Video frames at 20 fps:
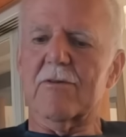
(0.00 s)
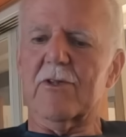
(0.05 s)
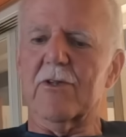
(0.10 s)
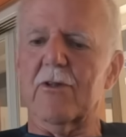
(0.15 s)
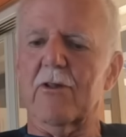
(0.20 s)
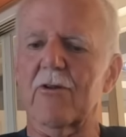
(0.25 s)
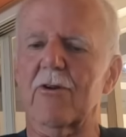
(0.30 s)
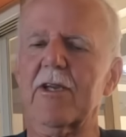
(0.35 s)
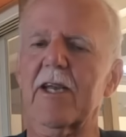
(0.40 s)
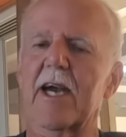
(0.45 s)

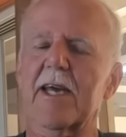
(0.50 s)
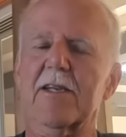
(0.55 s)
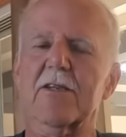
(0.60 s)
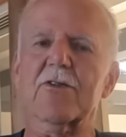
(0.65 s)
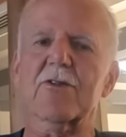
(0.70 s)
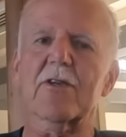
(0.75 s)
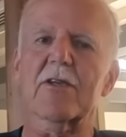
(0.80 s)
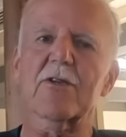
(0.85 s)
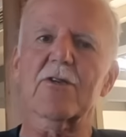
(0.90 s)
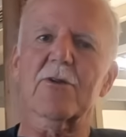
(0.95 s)
look at a
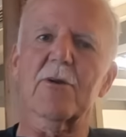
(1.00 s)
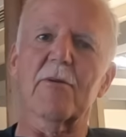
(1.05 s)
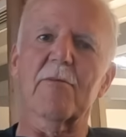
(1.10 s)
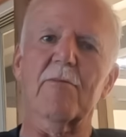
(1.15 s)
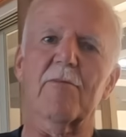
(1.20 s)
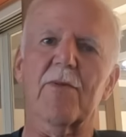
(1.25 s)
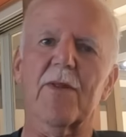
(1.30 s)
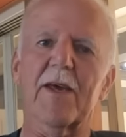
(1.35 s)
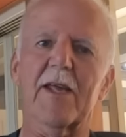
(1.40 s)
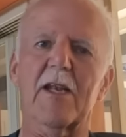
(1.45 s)

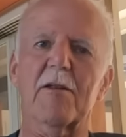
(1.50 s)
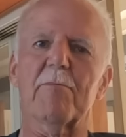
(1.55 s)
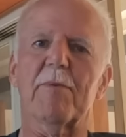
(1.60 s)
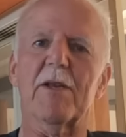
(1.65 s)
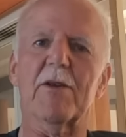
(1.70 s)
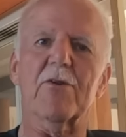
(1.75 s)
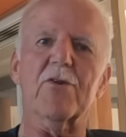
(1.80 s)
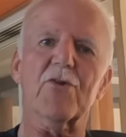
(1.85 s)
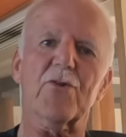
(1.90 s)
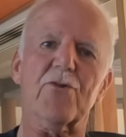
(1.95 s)
system that had
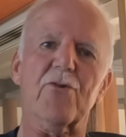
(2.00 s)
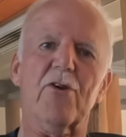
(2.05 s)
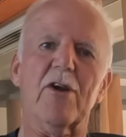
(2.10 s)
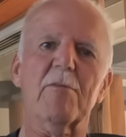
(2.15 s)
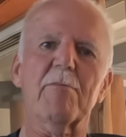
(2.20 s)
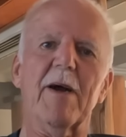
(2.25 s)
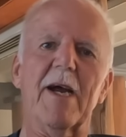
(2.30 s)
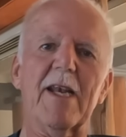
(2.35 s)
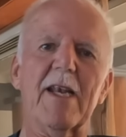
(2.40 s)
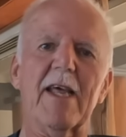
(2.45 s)
been
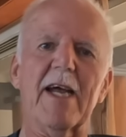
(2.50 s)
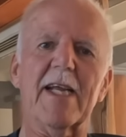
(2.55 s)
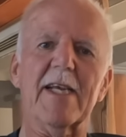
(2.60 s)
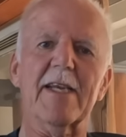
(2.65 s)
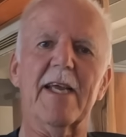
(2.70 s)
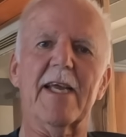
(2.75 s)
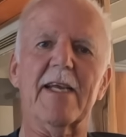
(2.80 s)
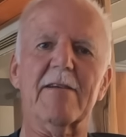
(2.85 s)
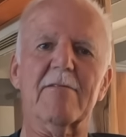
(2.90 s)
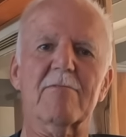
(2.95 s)
destroyed by
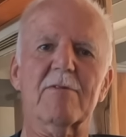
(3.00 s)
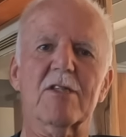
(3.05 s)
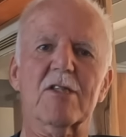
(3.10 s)
lightning,